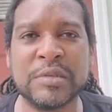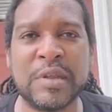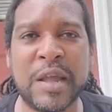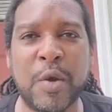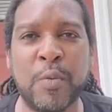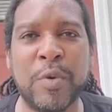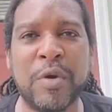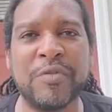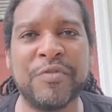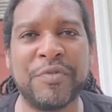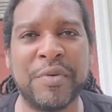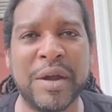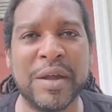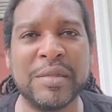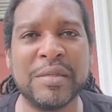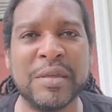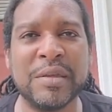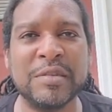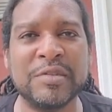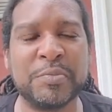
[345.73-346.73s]
that will
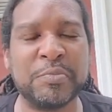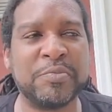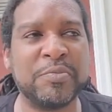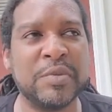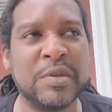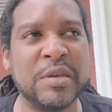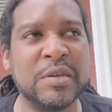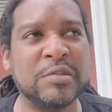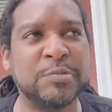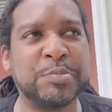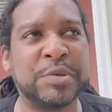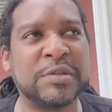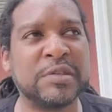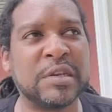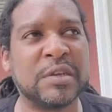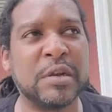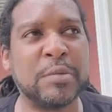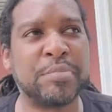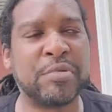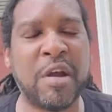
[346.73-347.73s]
fund these
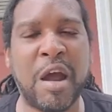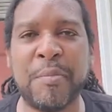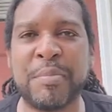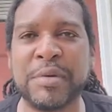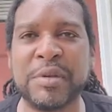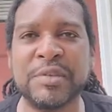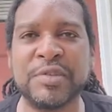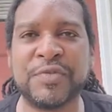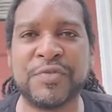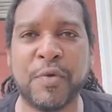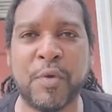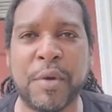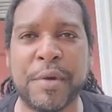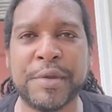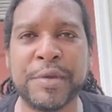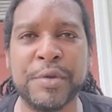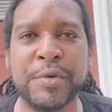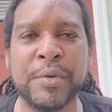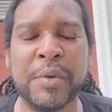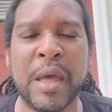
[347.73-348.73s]
particular properties for
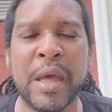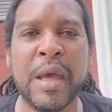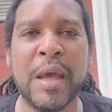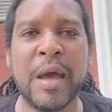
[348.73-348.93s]
you.